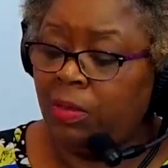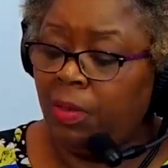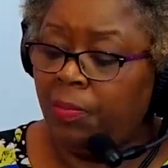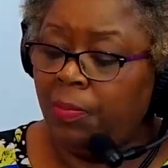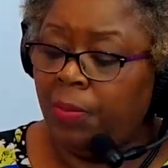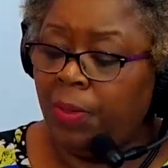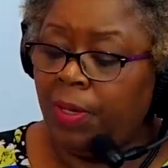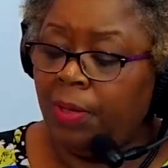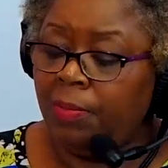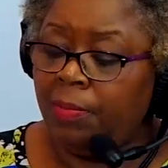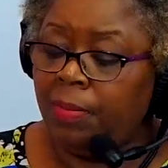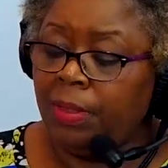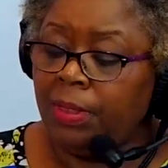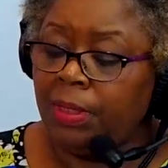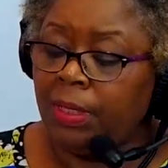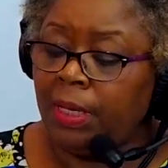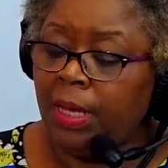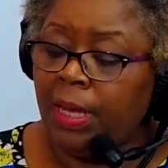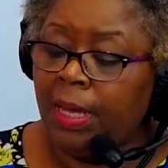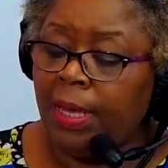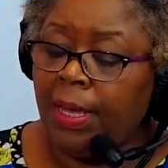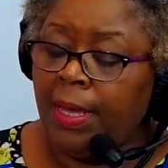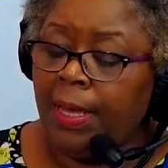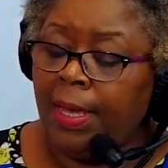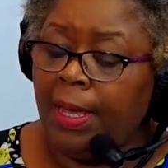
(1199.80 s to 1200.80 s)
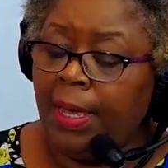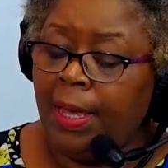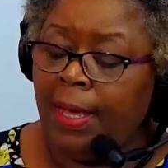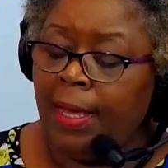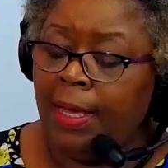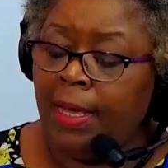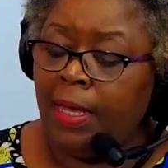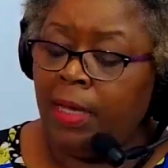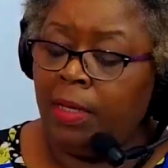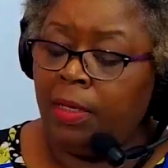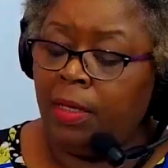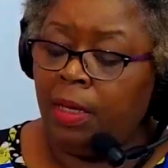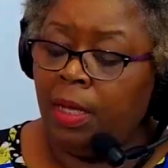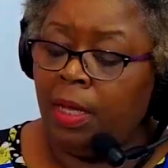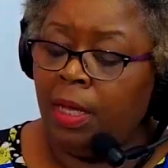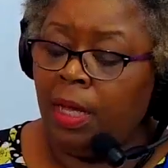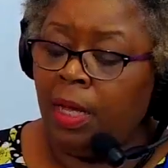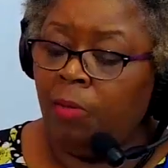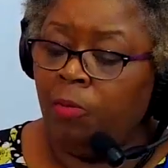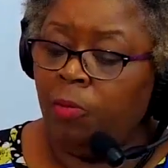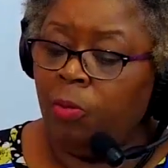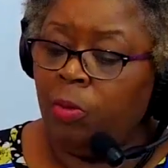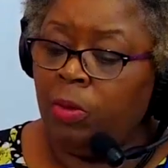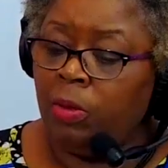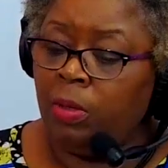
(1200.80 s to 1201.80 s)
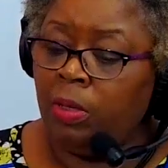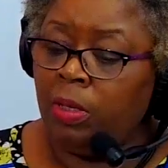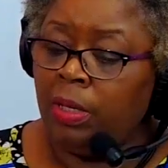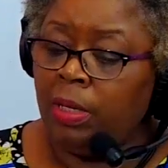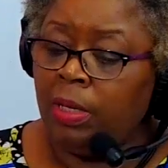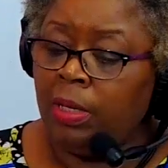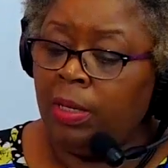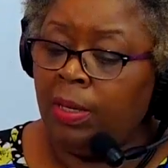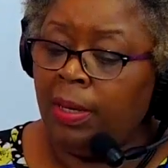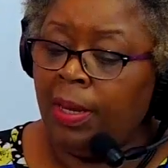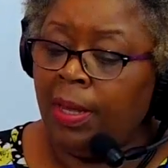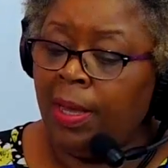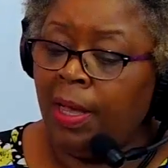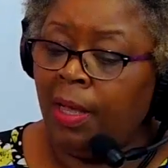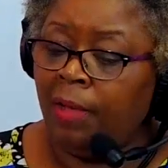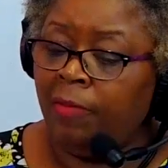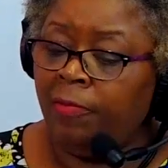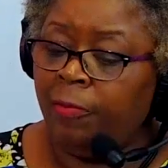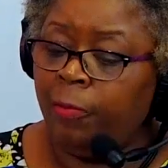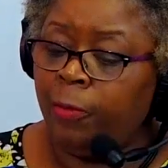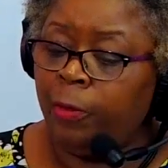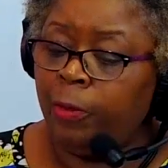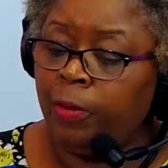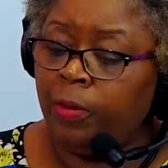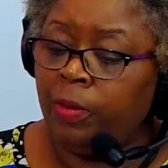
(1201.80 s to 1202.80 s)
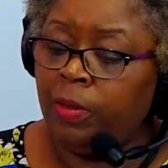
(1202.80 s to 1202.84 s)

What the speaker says: the public, and will allow for